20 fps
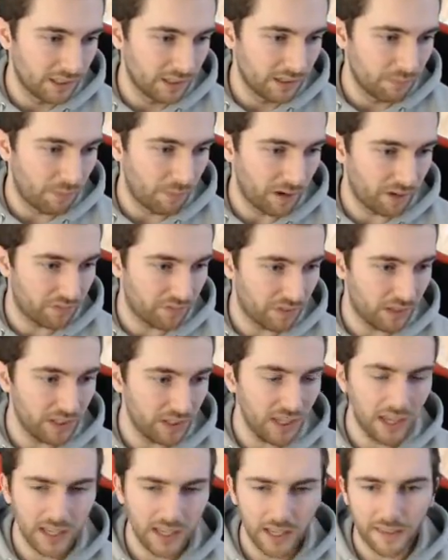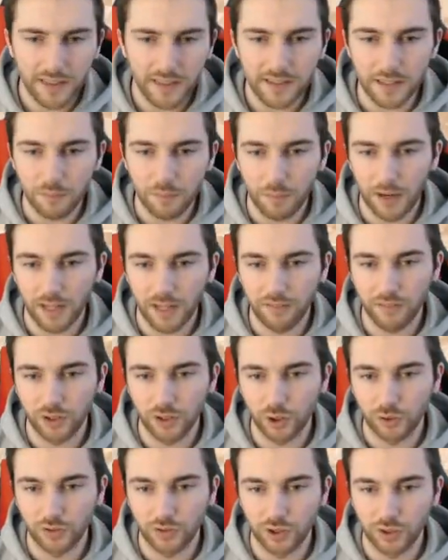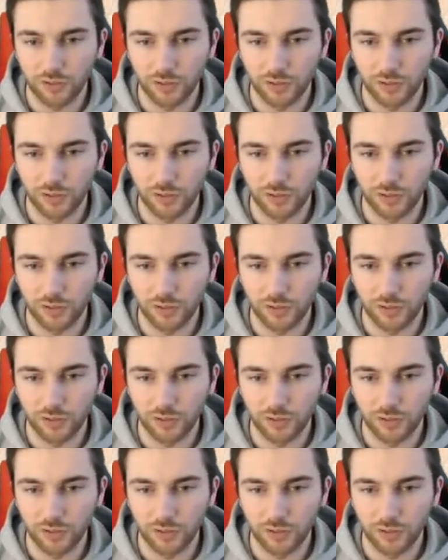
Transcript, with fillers: made up for that. Yeah, yeah, they did, Mally, for sure, for sure,